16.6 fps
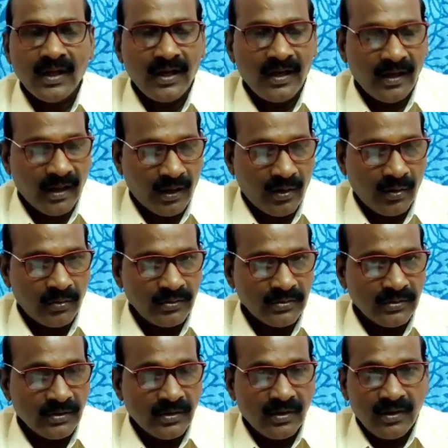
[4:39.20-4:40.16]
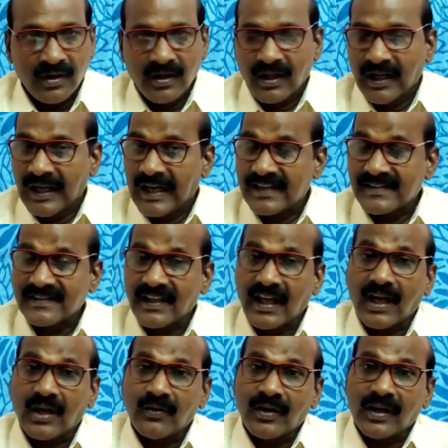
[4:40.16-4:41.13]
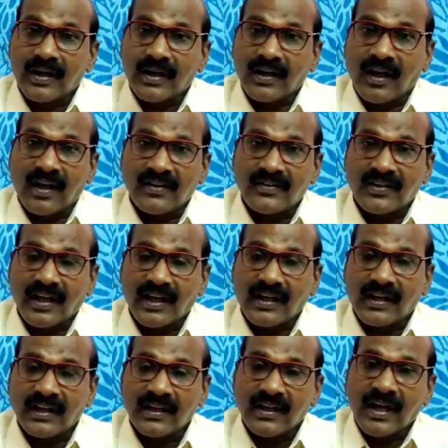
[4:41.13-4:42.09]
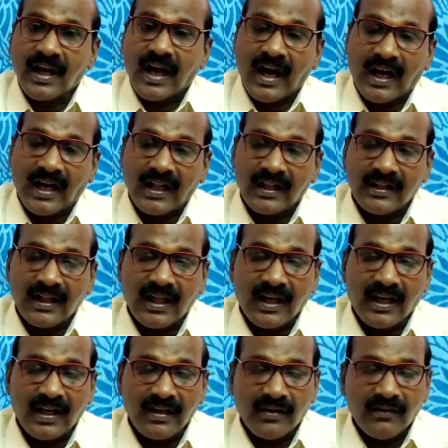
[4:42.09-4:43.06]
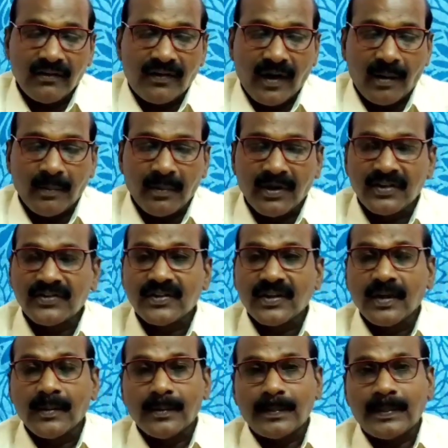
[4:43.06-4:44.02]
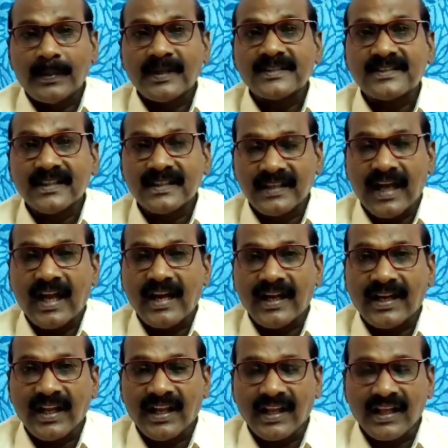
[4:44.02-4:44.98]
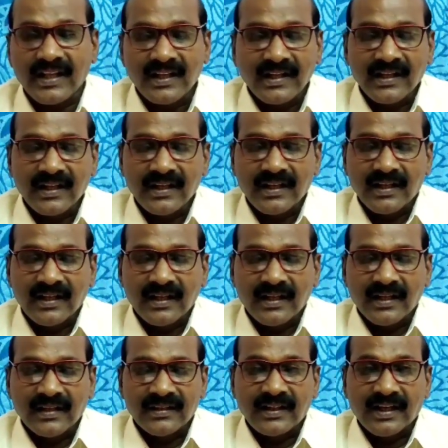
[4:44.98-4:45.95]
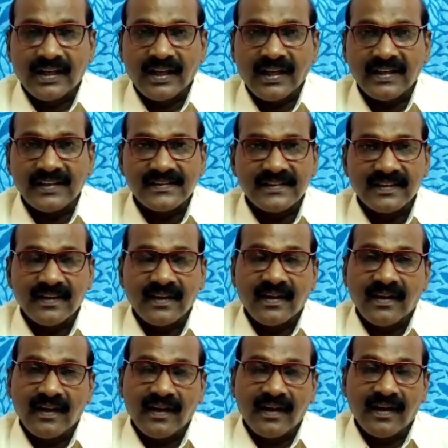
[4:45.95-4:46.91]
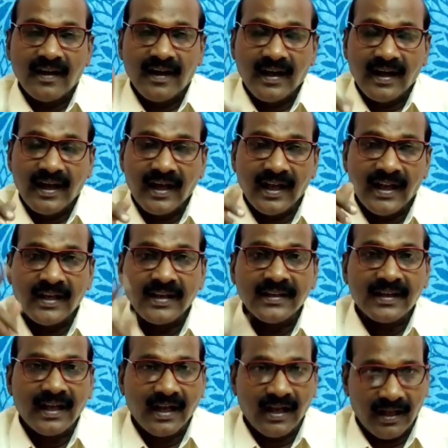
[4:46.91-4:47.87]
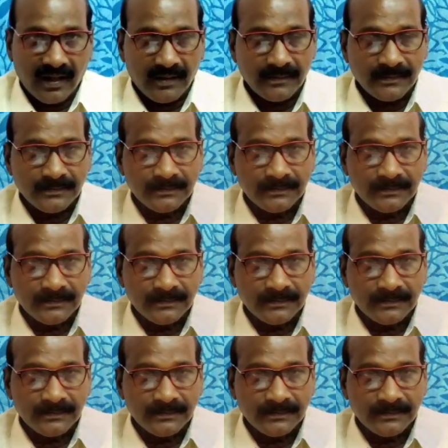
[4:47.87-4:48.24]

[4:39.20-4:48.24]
Now, let's have a glance at another famous personality, that is Helen Keller.